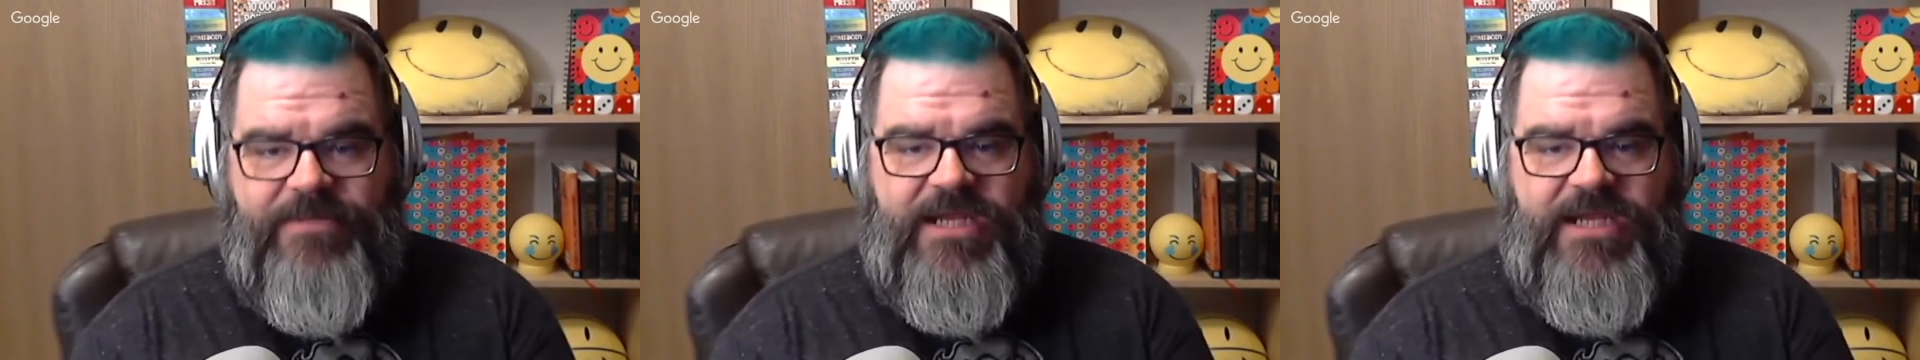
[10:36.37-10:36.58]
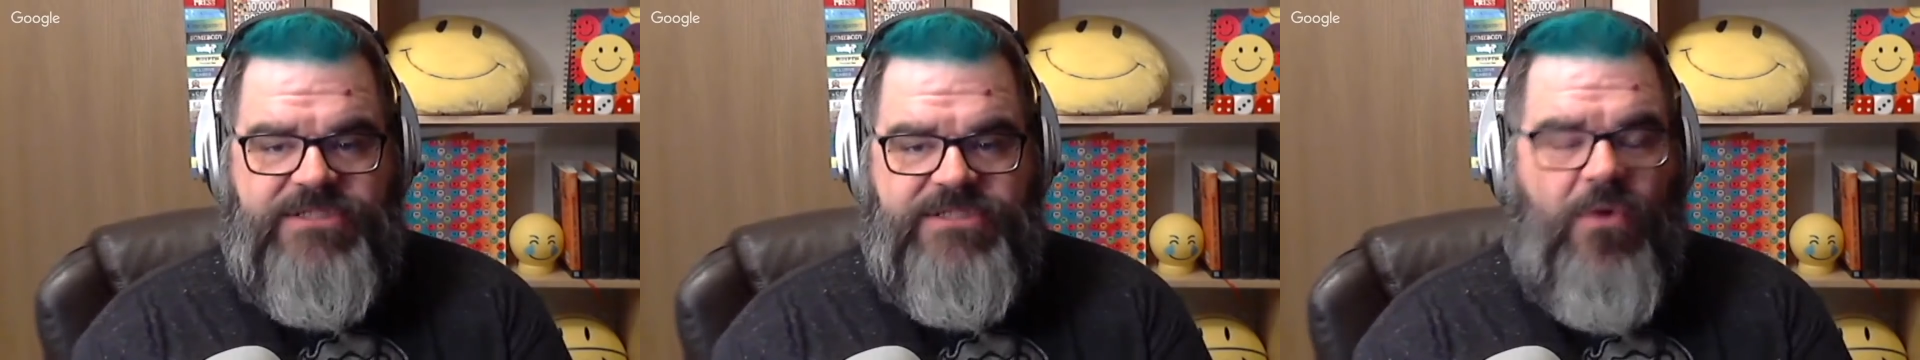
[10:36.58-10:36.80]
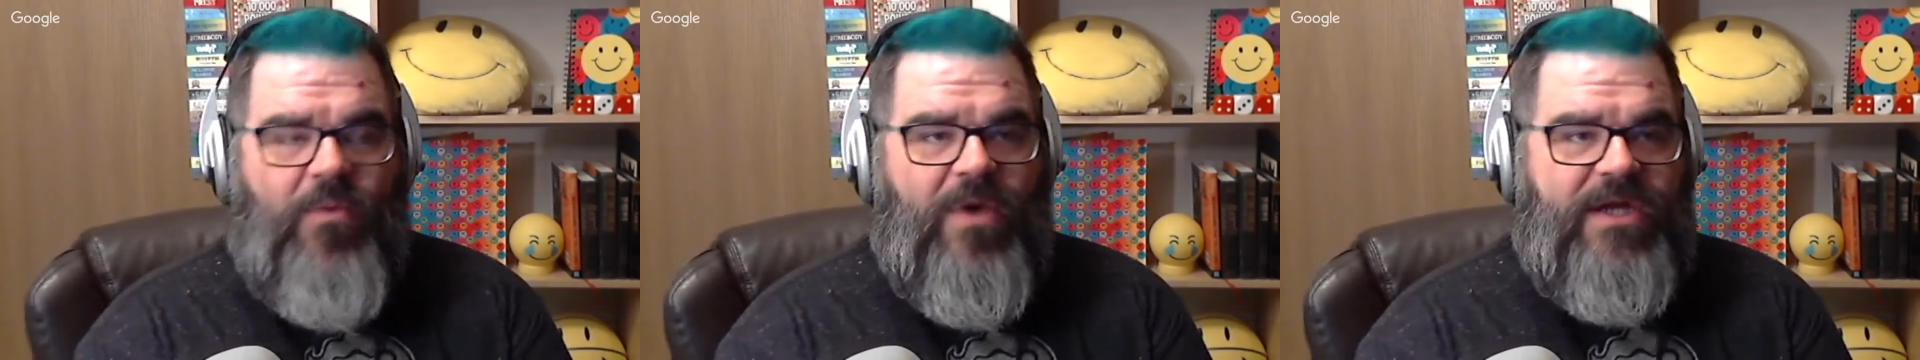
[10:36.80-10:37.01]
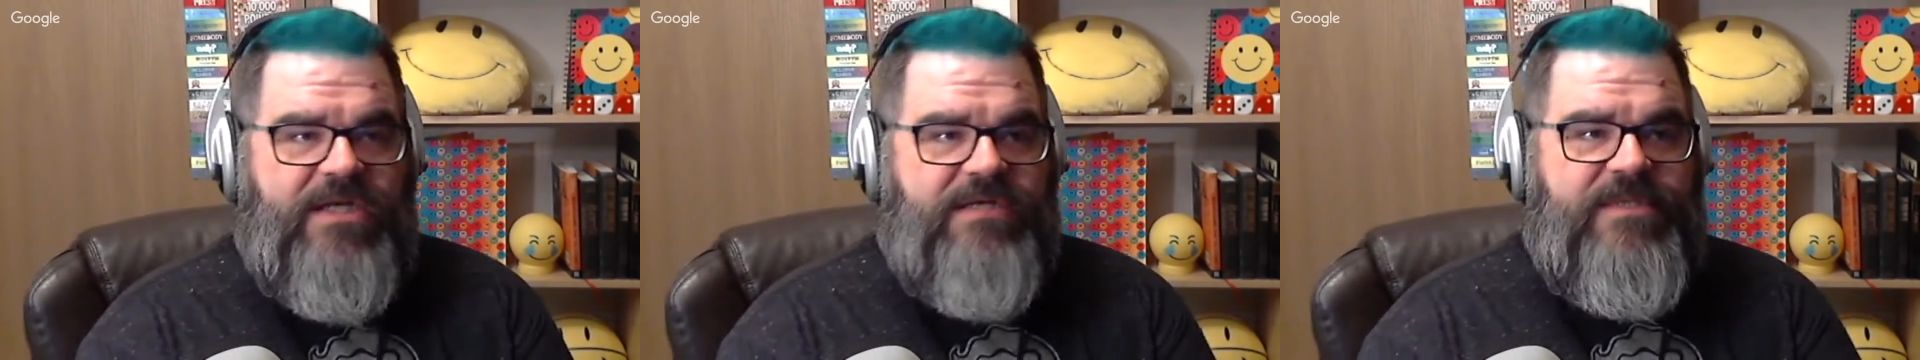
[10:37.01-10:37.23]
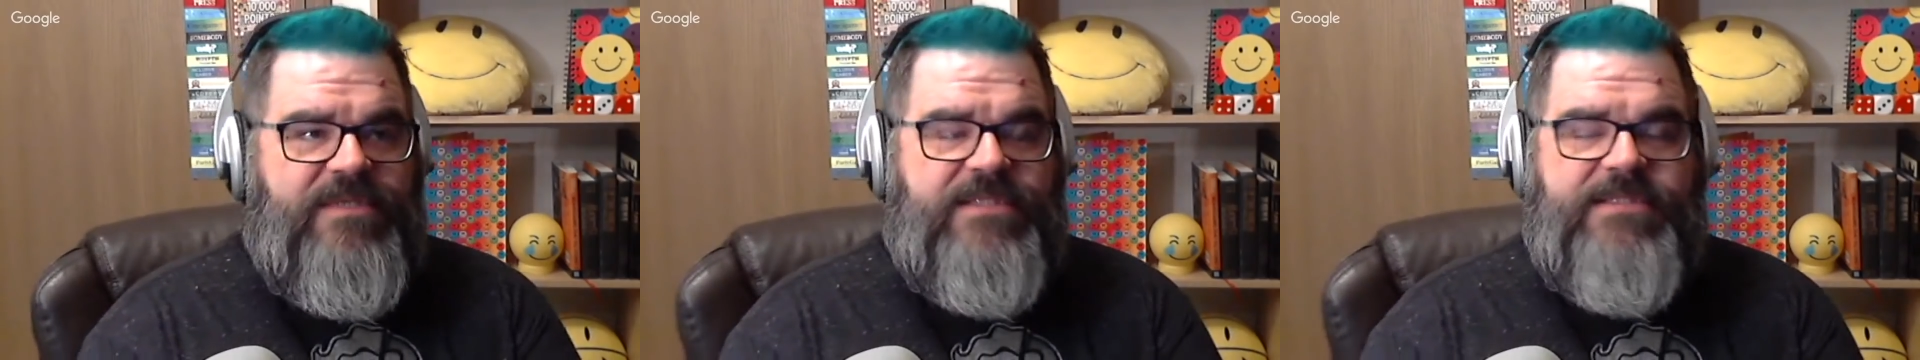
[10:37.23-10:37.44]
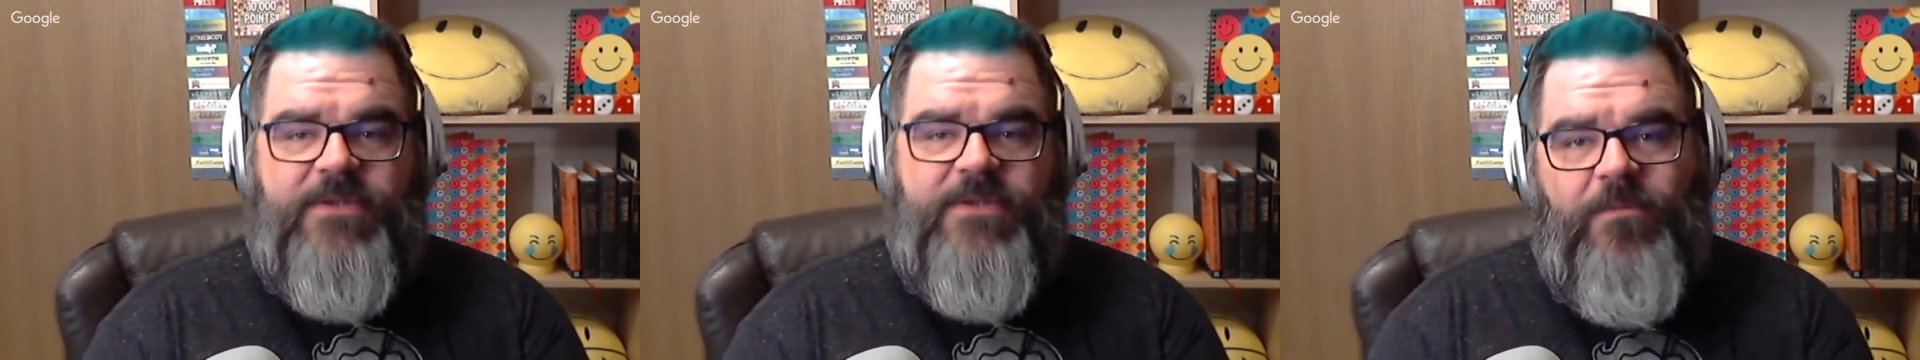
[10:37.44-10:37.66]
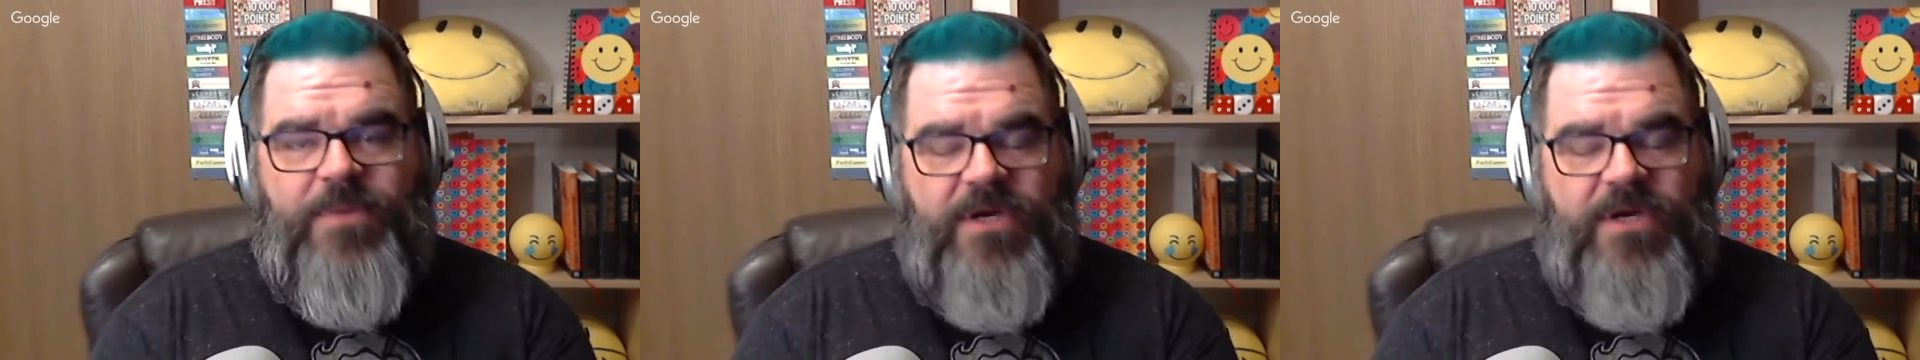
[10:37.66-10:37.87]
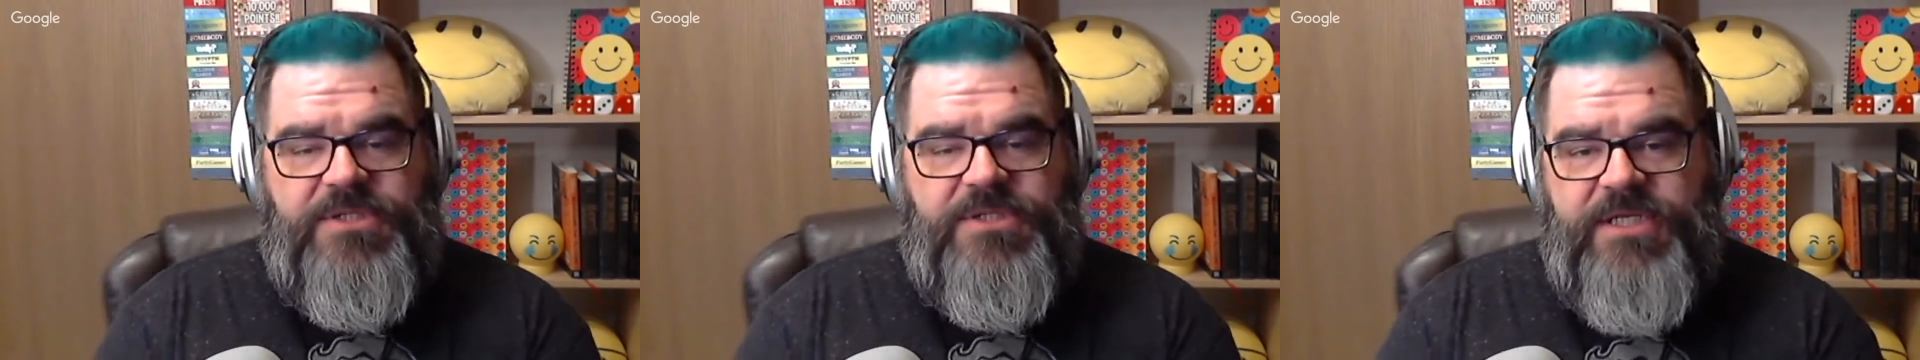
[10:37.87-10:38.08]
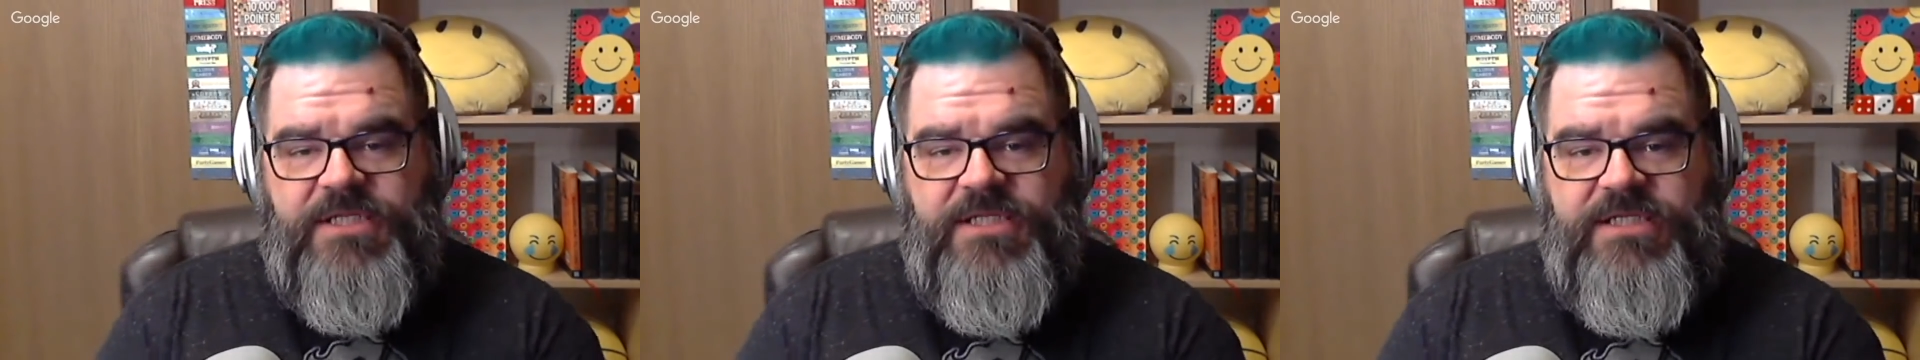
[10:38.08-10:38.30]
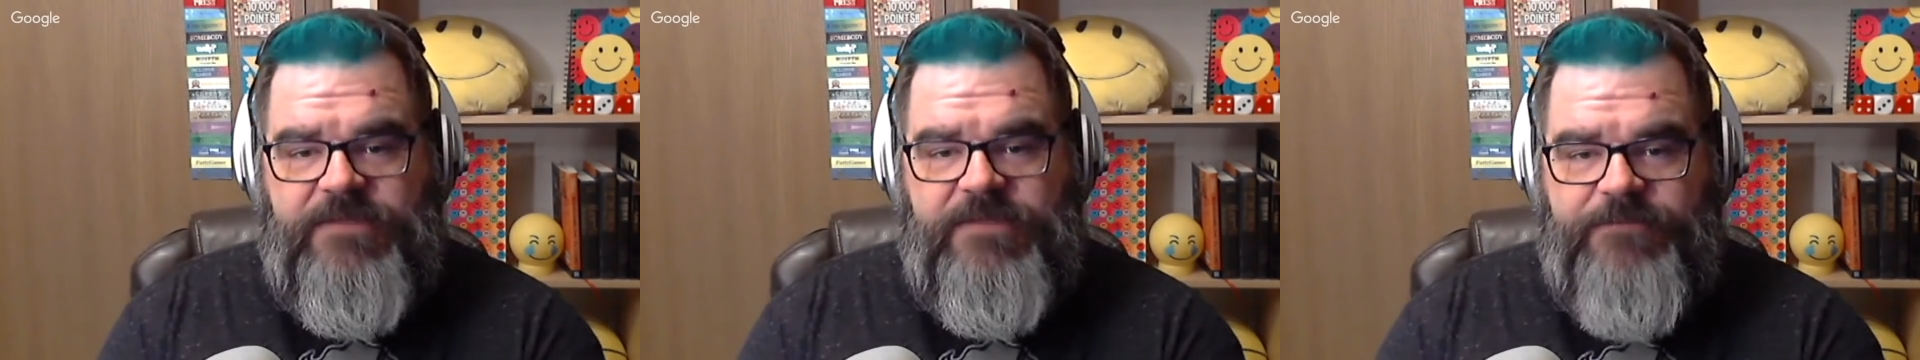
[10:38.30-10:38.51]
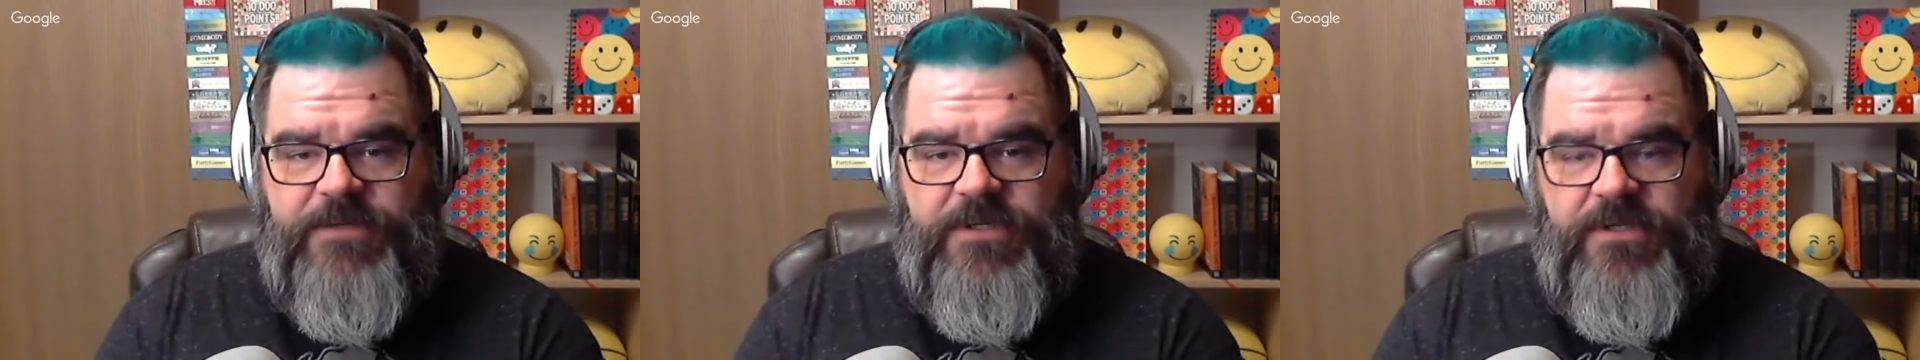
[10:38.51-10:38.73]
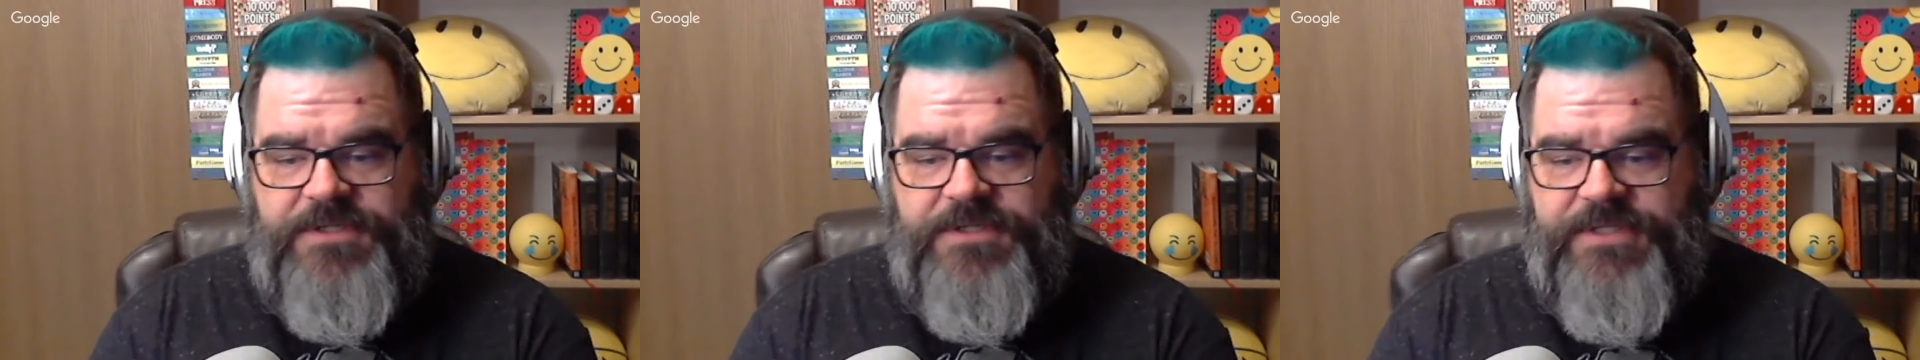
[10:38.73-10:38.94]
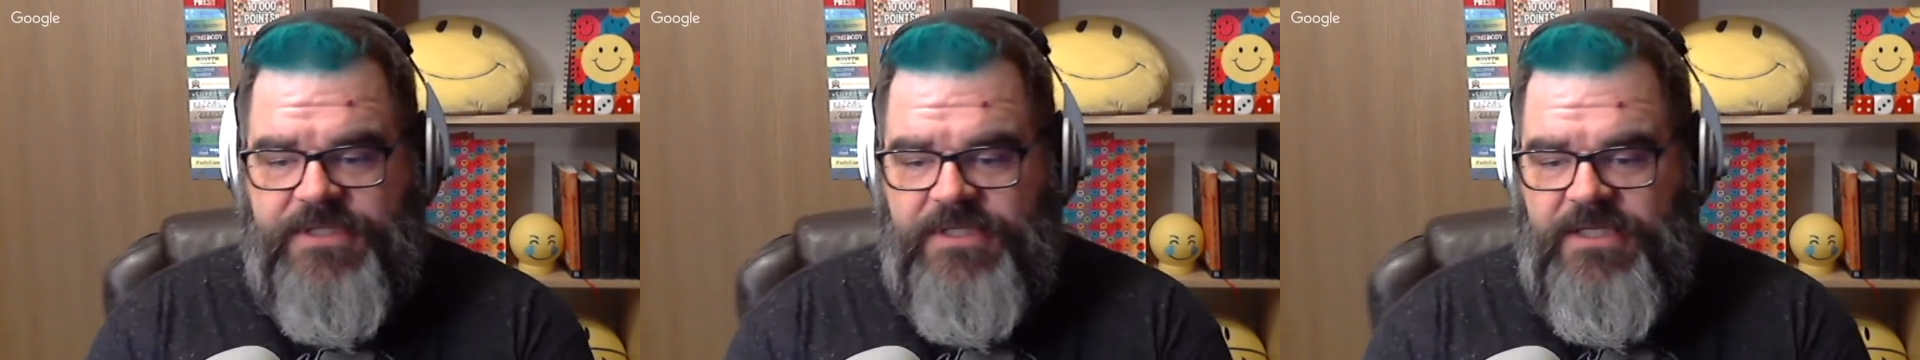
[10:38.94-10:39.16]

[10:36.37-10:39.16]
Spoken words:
But I don't want it to be so punishingly difficult